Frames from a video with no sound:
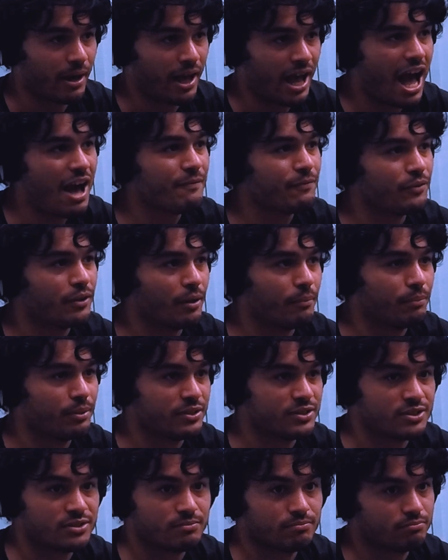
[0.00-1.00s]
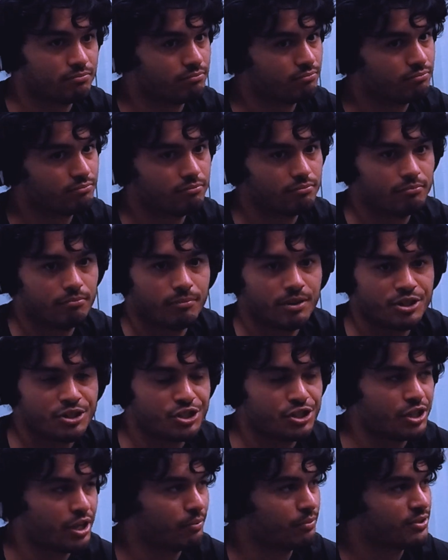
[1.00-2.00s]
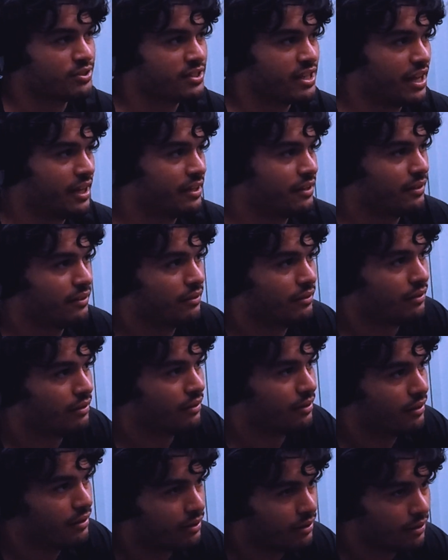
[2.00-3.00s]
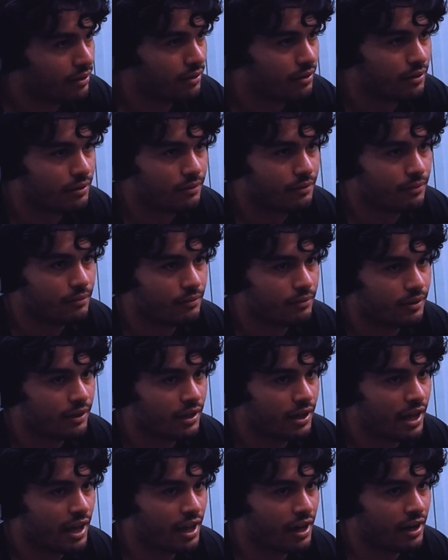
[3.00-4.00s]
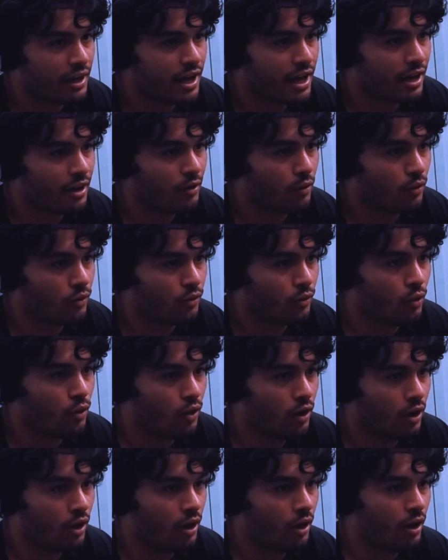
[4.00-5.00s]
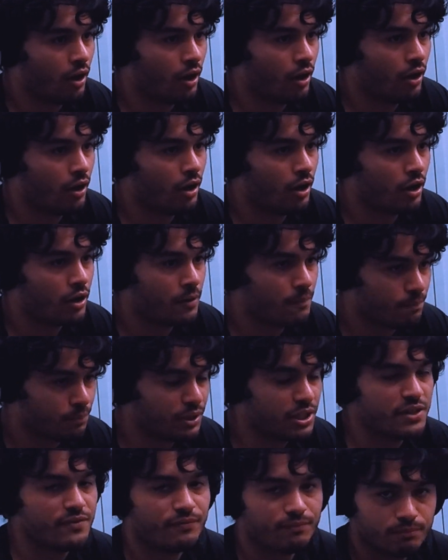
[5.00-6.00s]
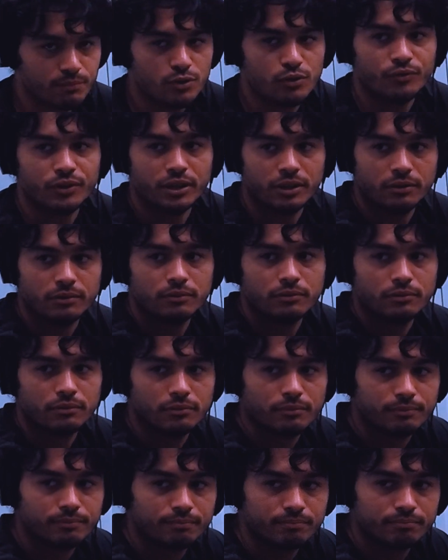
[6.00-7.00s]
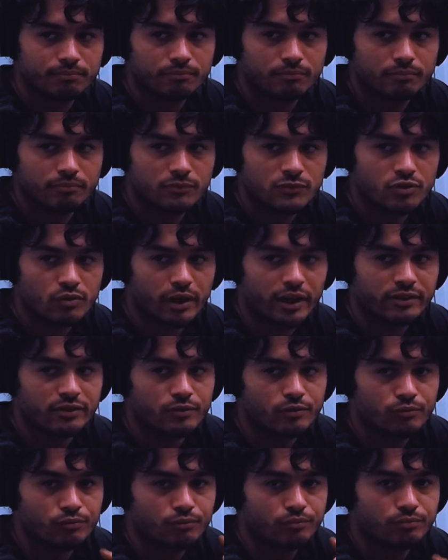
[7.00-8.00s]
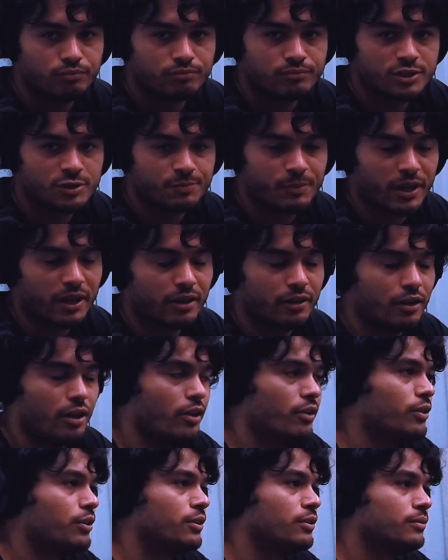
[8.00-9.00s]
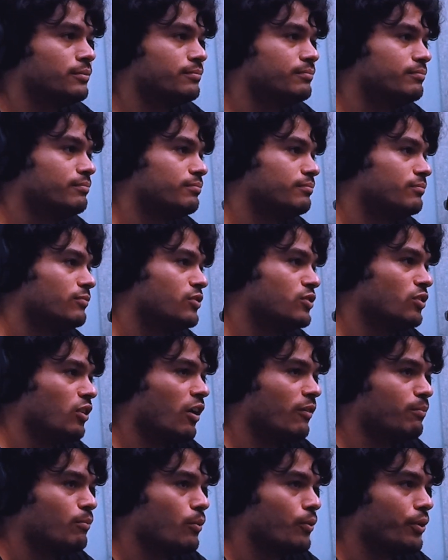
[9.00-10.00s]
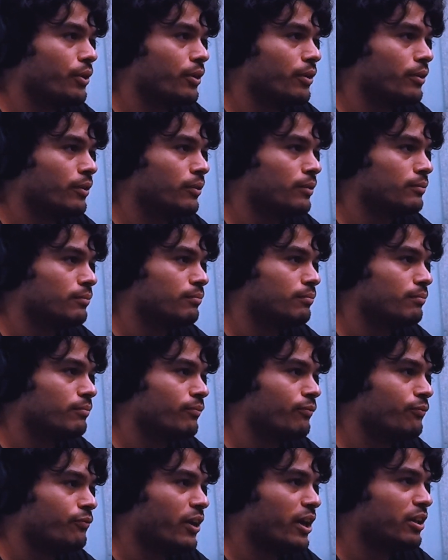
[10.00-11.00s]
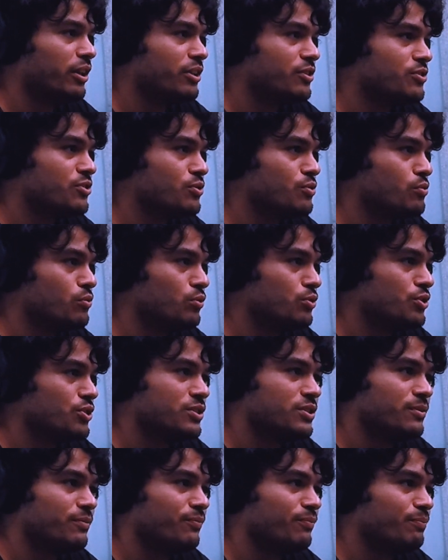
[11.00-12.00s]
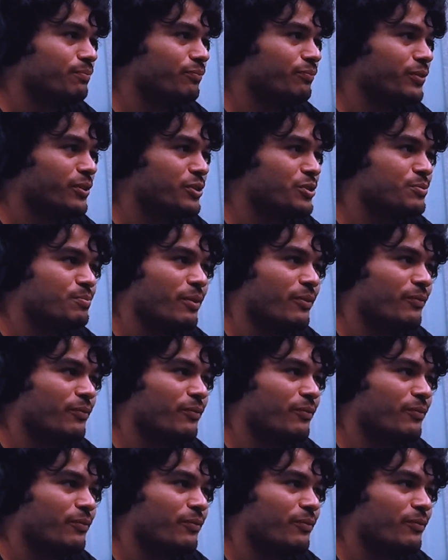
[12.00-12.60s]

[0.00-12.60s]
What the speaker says: half of them, but my shit was taken. And it had a complete movie. So I had to spend another sophomore year failing school just to finish my